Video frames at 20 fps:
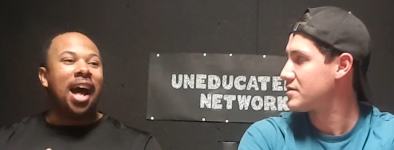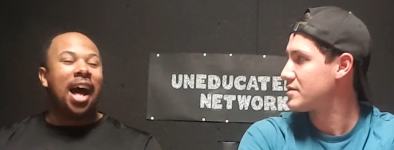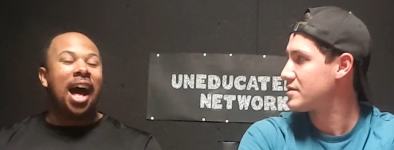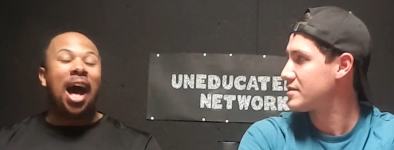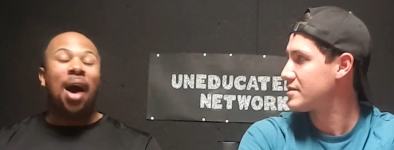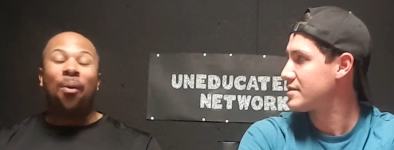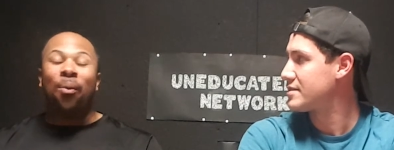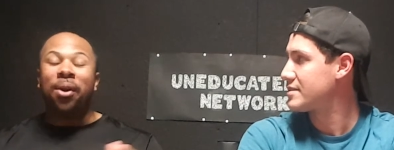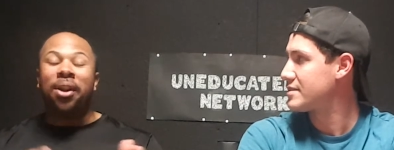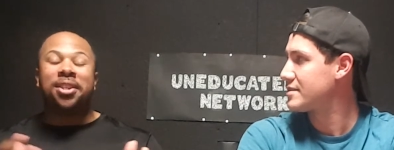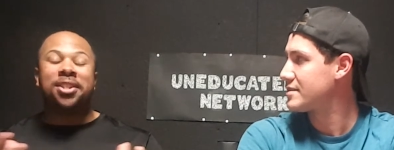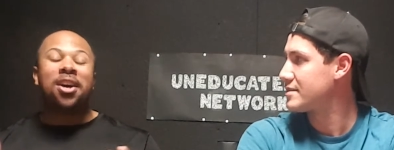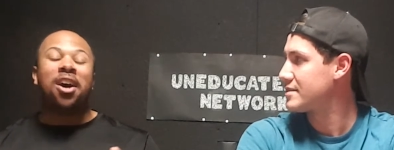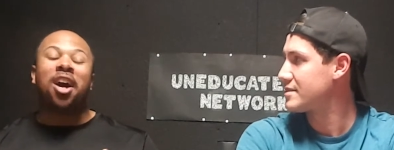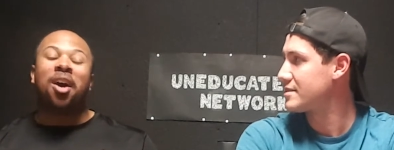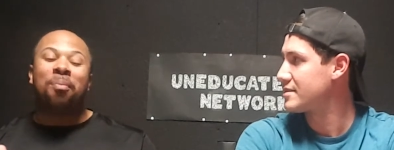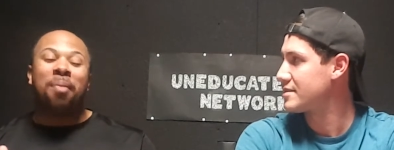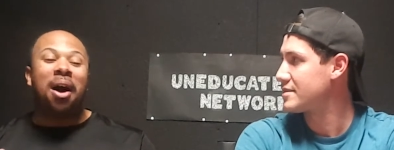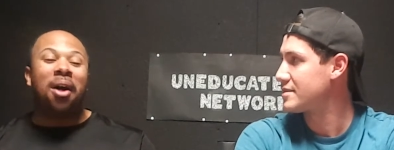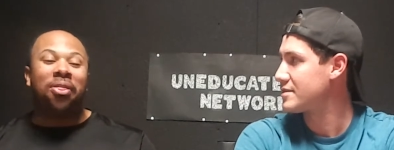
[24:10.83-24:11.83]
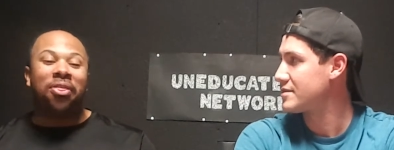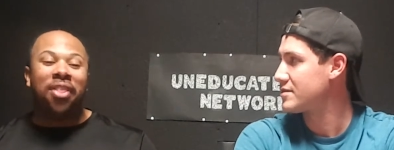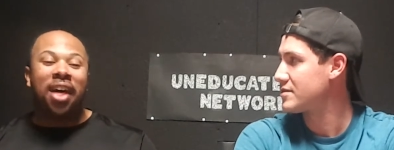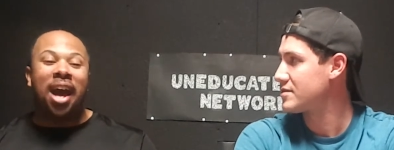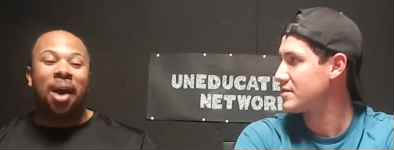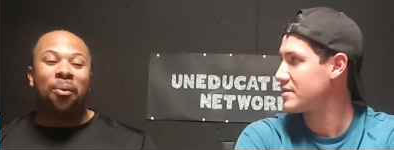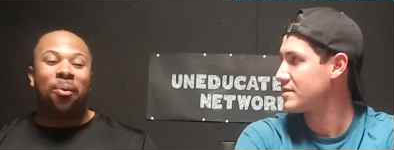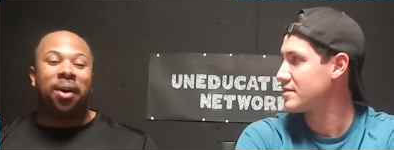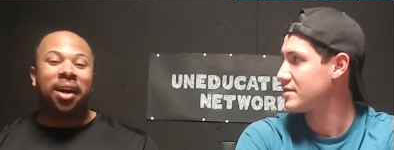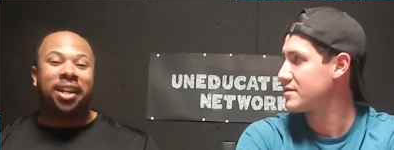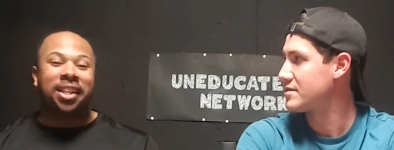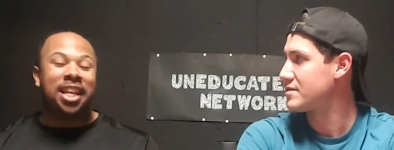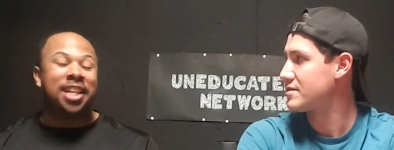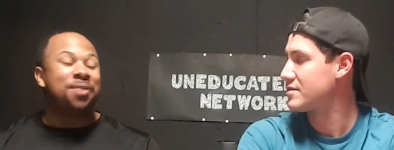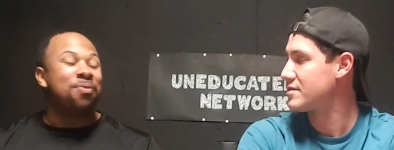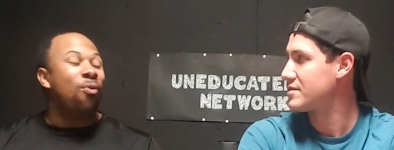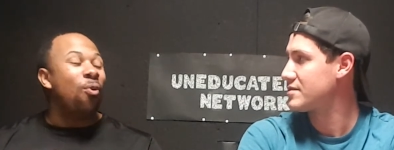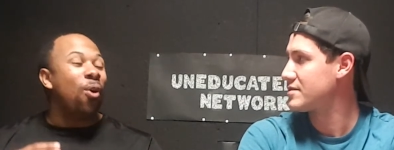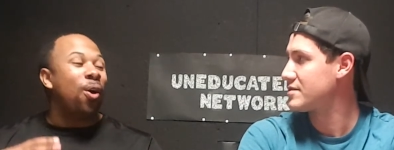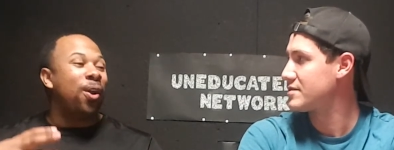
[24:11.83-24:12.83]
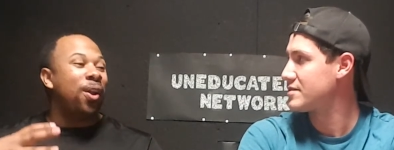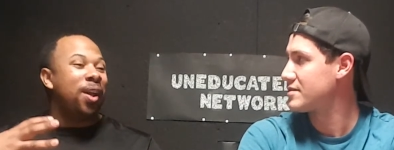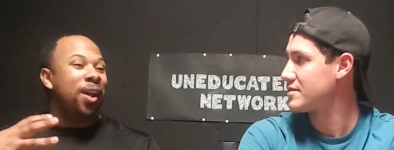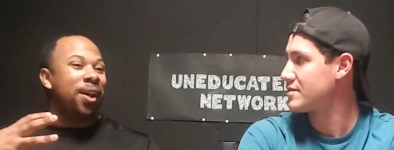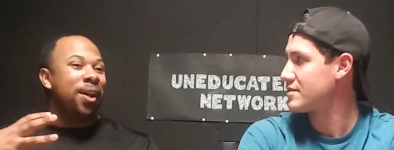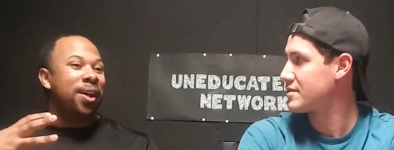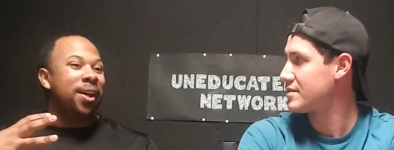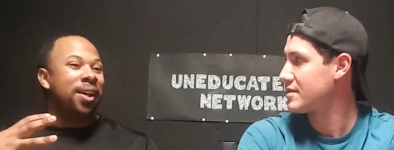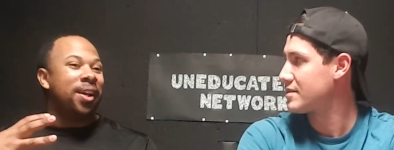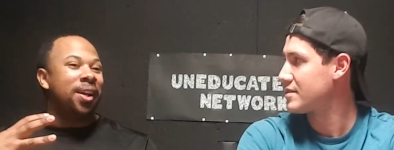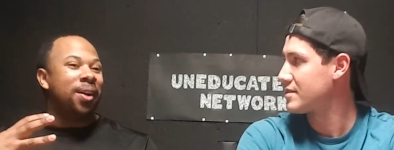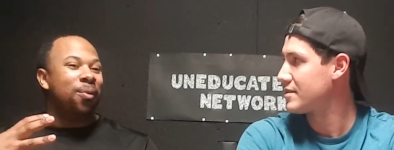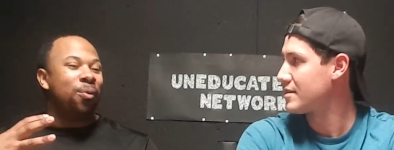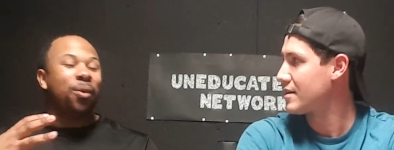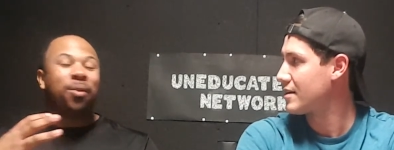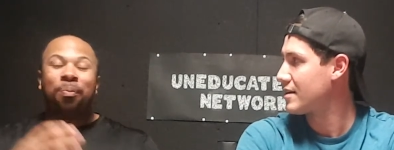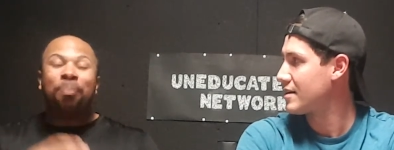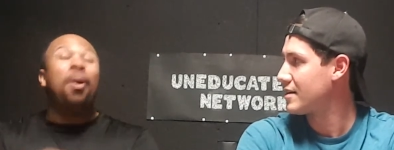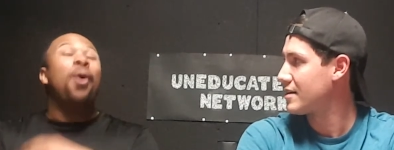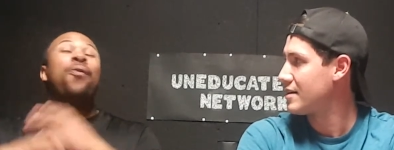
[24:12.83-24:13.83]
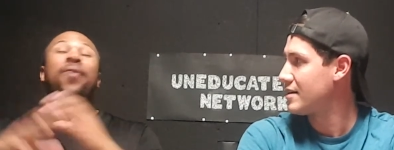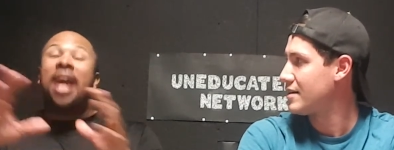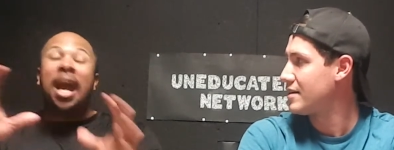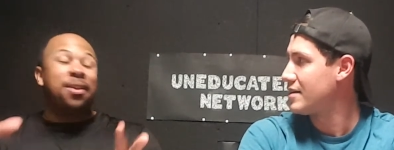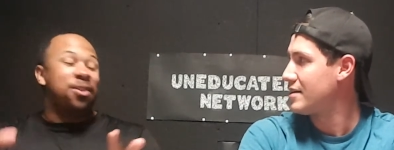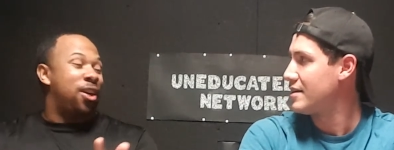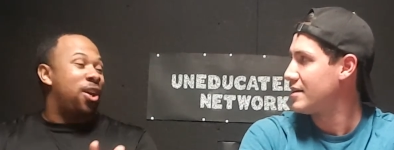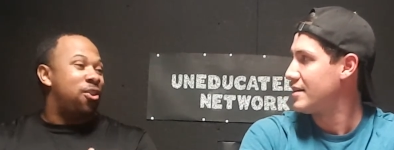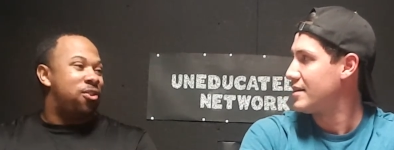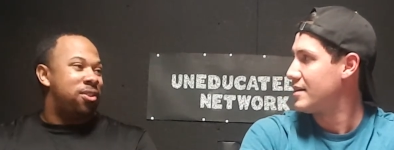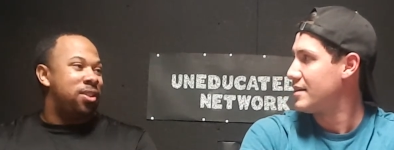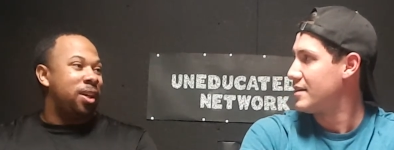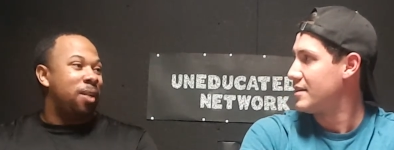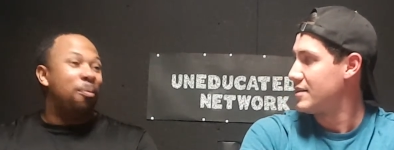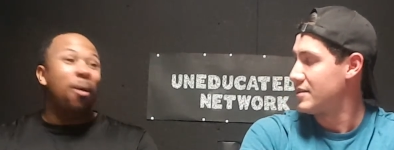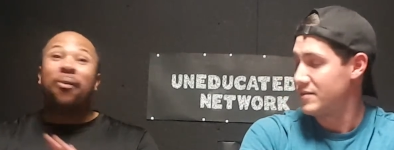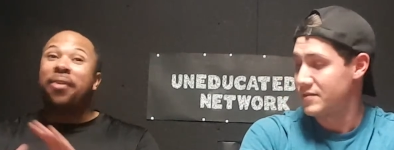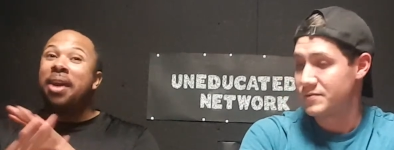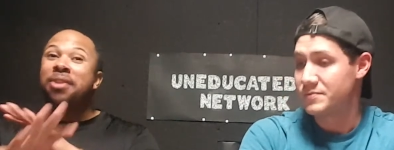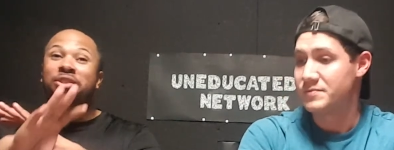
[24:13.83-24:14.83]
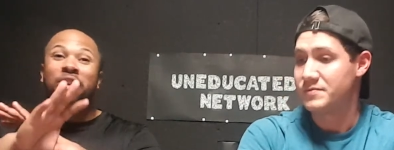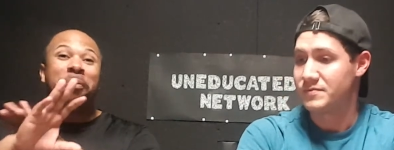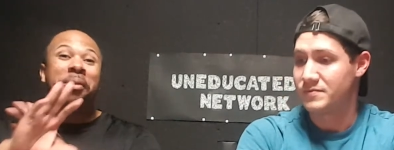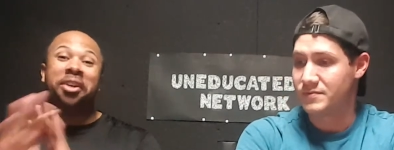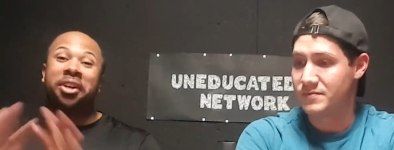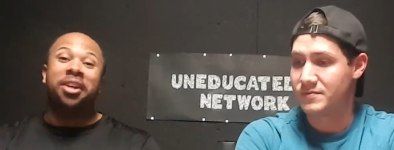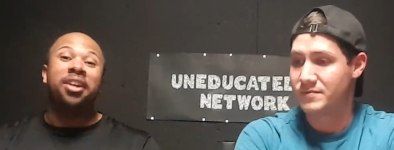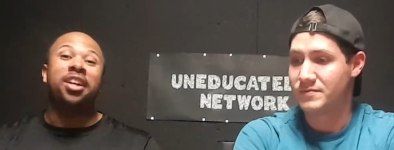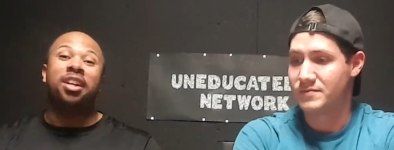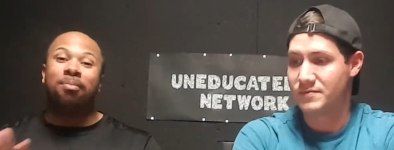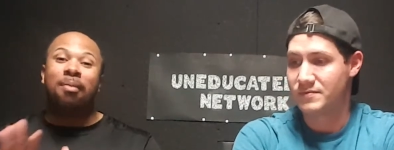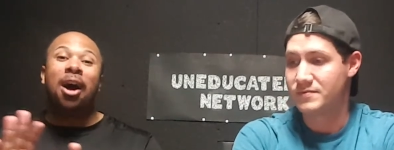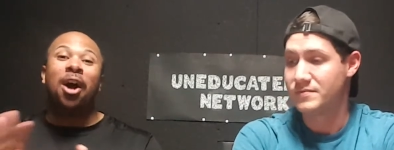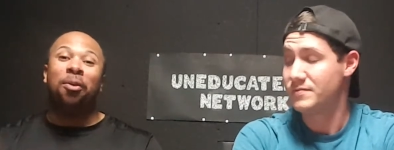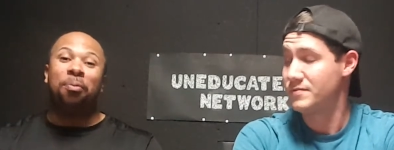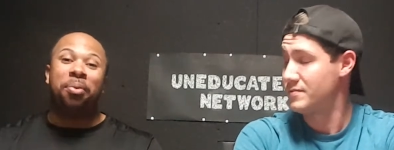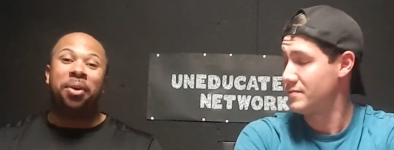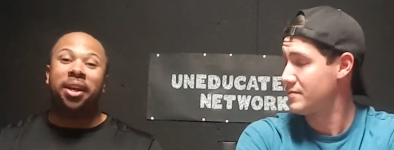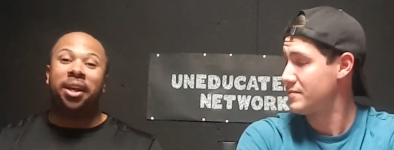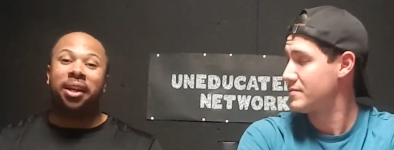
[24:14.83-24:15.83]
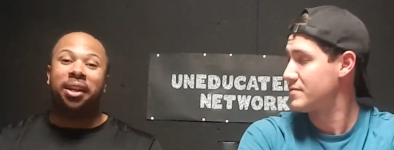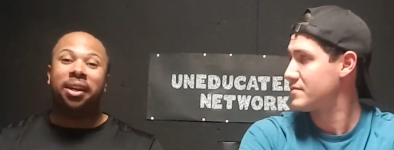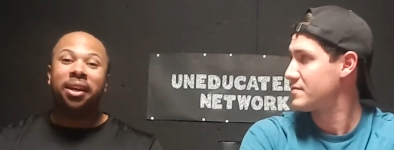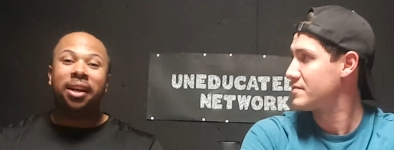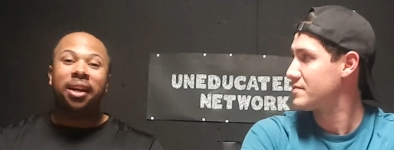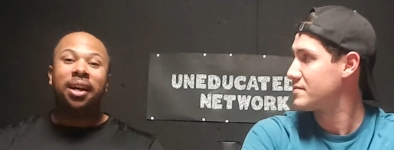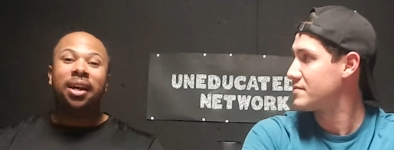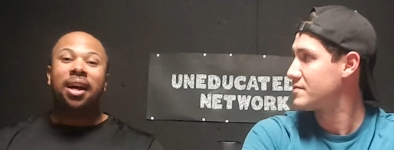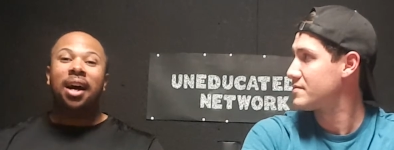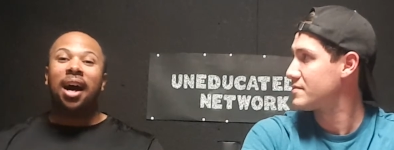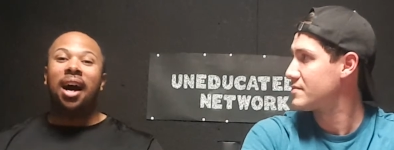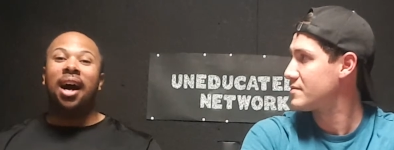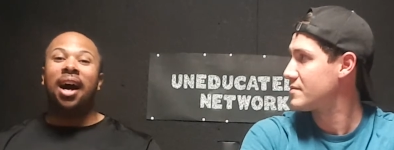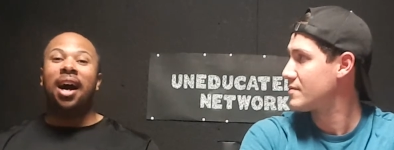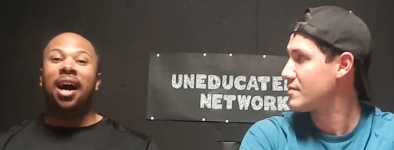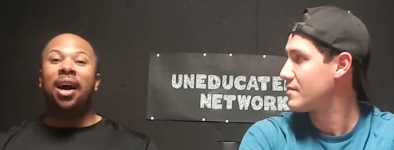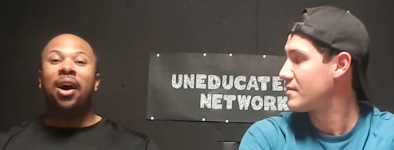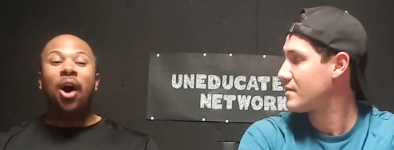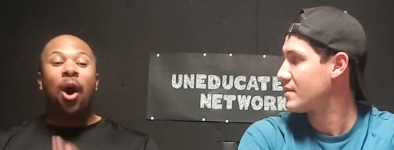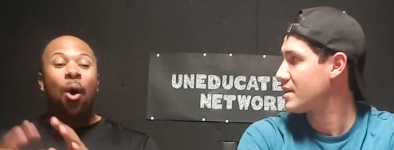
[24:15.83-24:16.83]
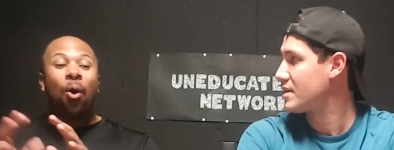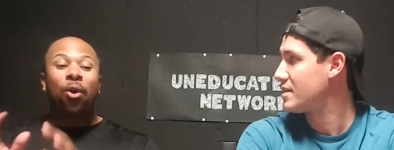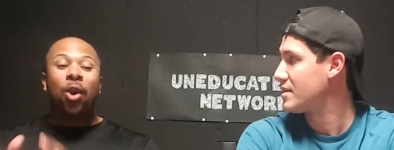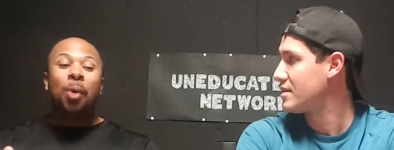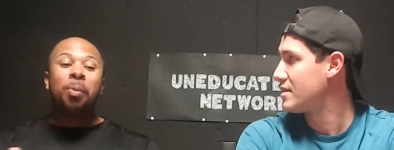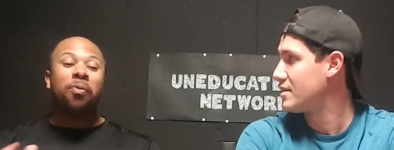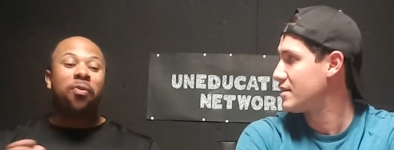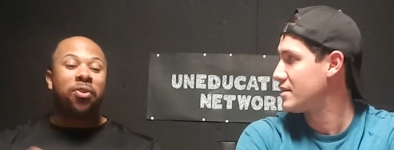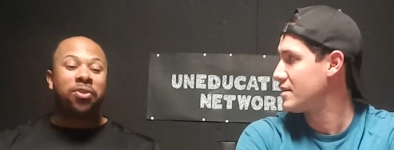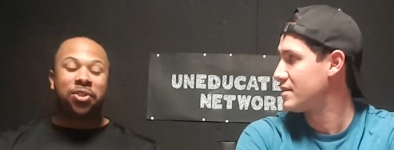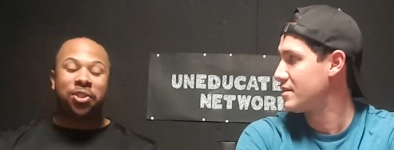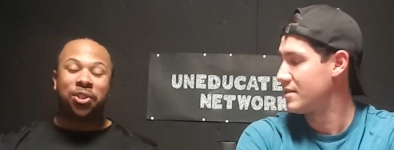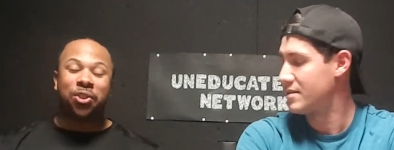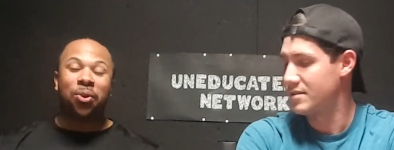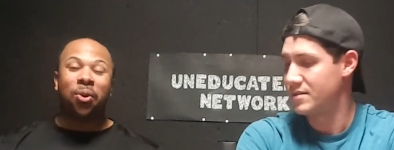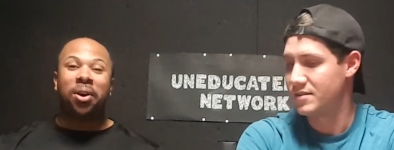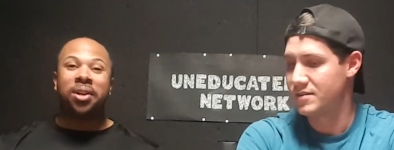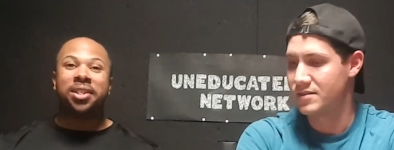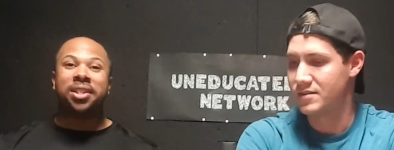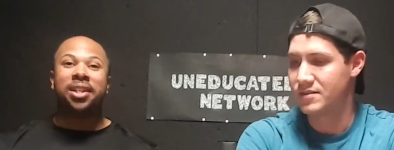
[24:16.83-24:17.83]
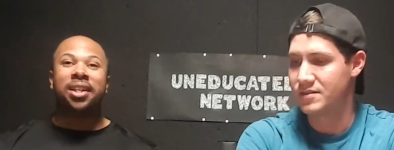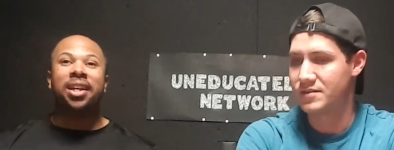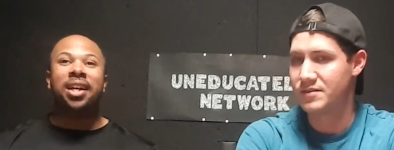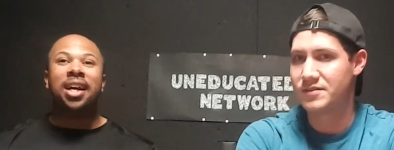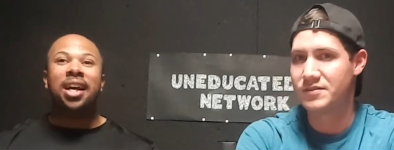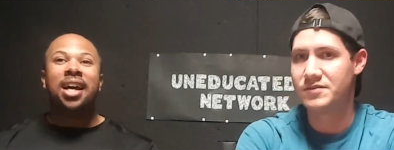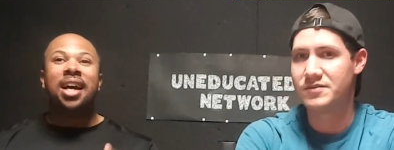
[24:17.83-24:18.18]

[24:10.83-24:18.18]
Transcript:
Speaker 1: I want to talk about that one because that's more. Uh, uh, both games are interesting. Both games are gonna be good in my opinion. Uh, Oklahoma versus Georgia.